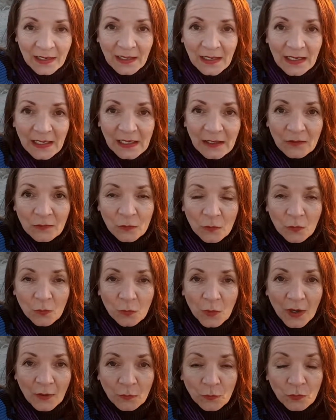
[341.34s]
in
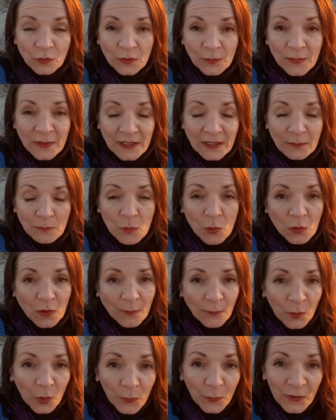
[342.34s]
what would be more
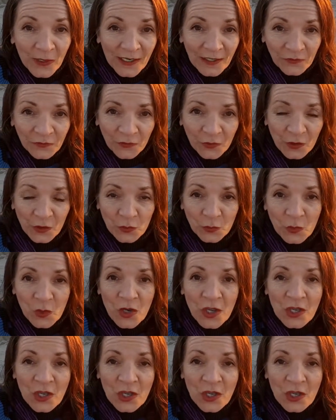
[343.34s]
appropriate for you.